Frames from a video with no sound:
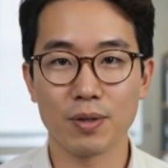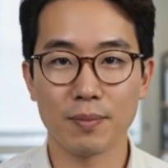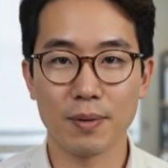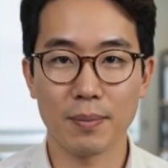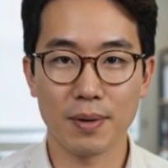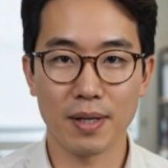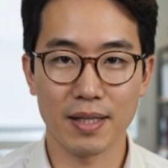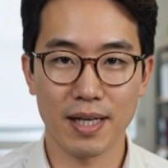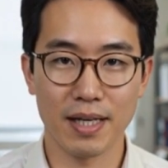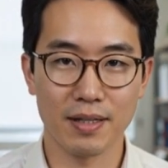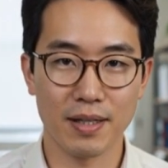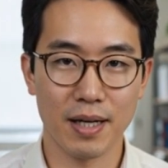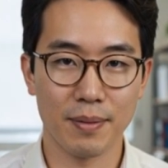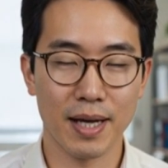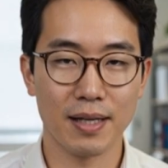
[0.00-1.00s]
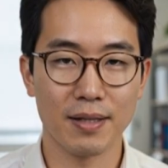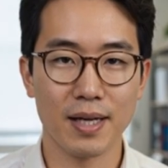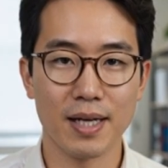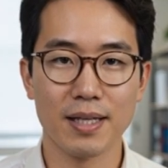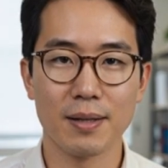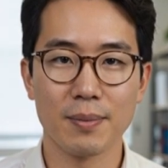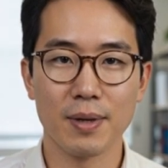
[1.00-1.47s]
remembering next time a
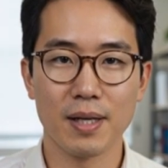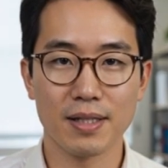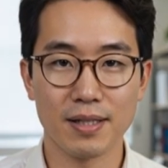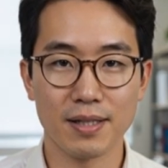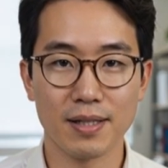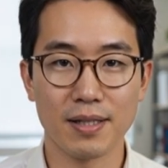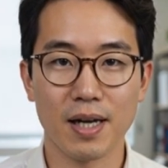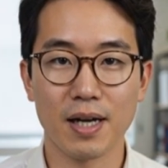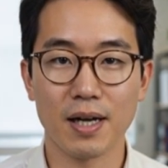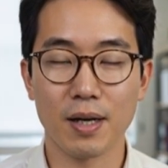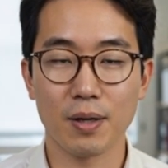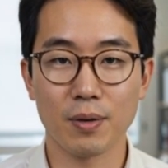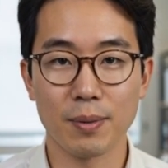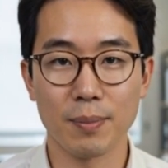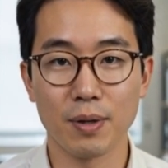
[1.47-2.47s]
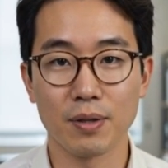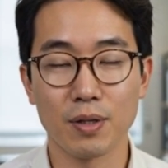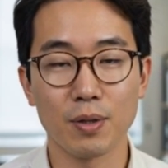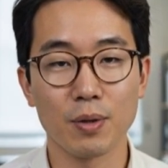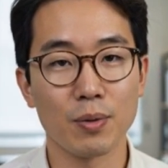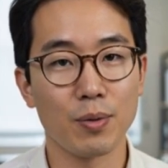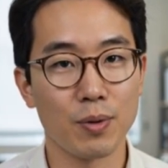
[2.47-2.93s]
headline compresses, "We built a
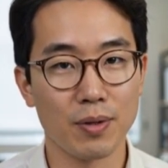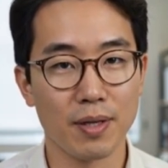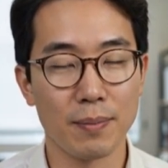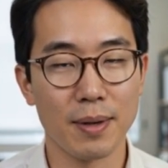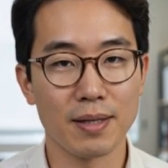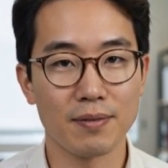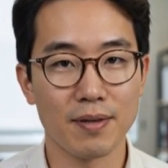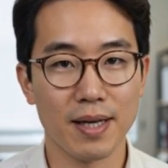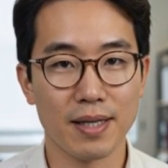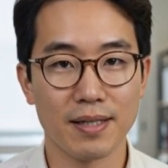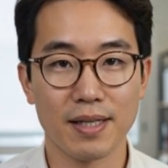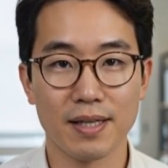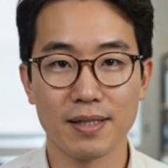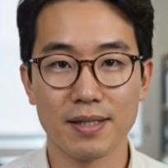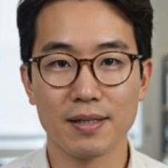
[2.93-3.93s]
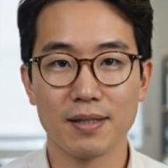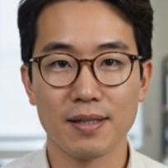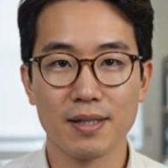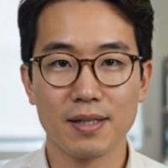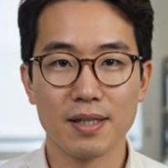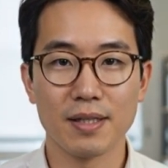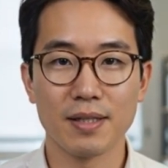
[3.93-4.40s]
tool that might find this,"
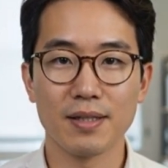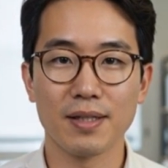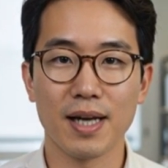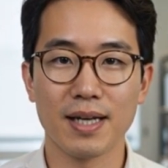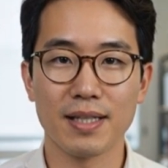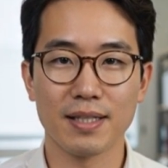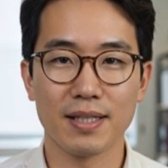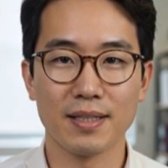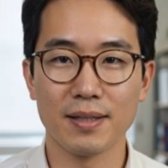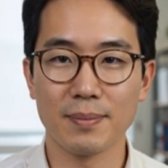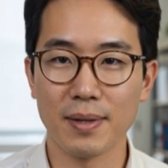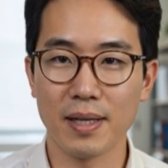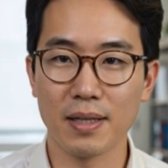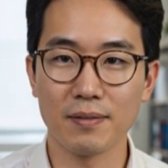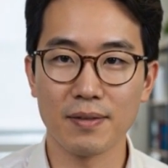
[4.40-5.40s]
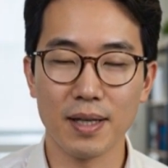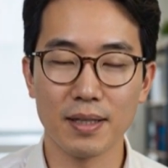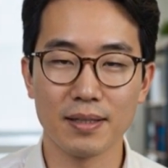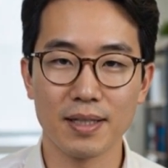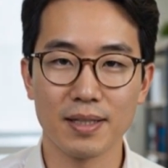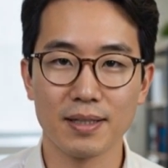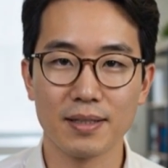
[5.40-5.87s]
into "Scientists may have
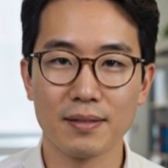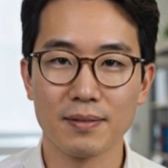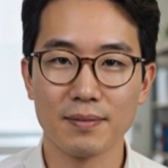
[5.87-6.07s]
found this."